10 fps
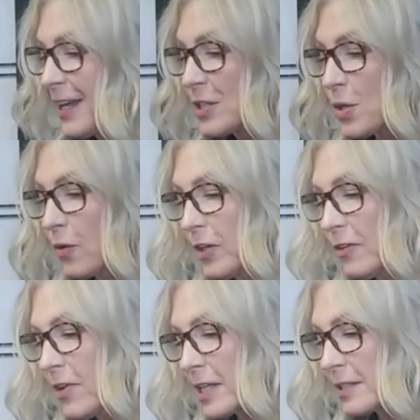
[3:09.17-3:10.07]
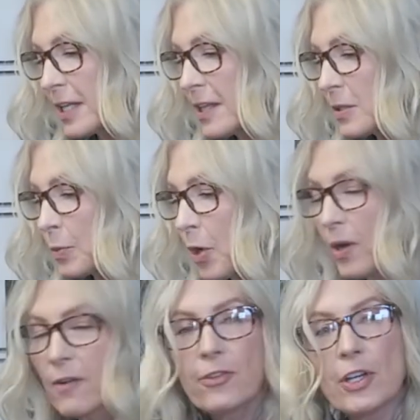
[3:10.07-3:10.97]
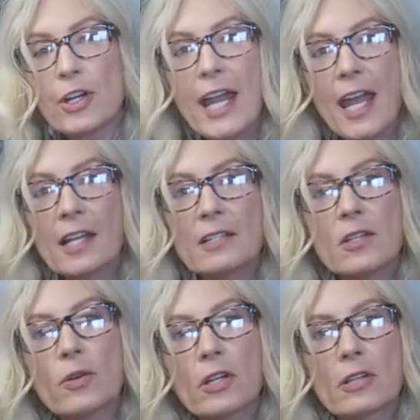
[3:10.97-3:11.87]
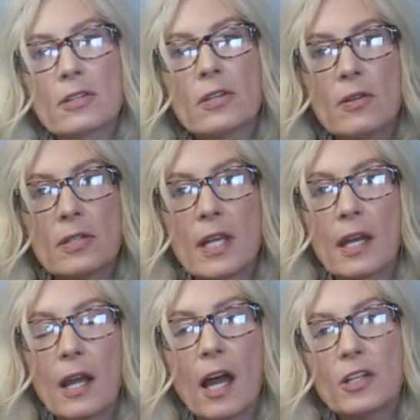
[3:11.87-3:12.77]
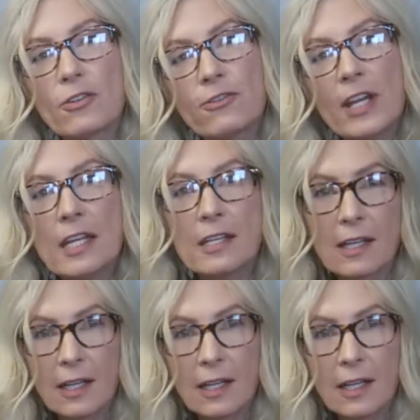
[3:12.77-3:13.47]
So if you invest in this program for your hands, you can also use it on your feet,